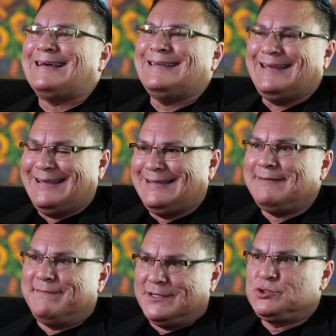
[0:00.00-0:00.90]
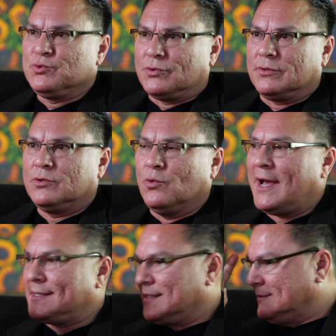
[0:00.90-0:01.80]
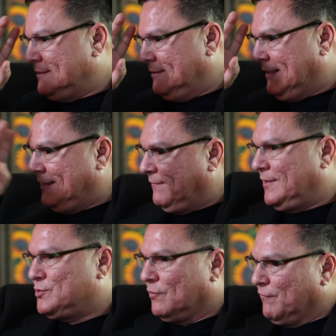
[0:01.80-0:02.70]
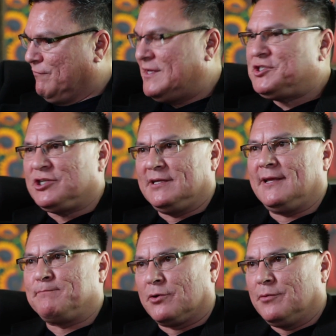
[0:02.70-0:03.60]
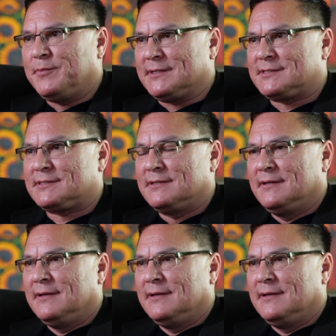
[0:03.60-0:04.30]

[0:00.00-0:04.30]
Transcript: an individual who has an individual vision and purpose.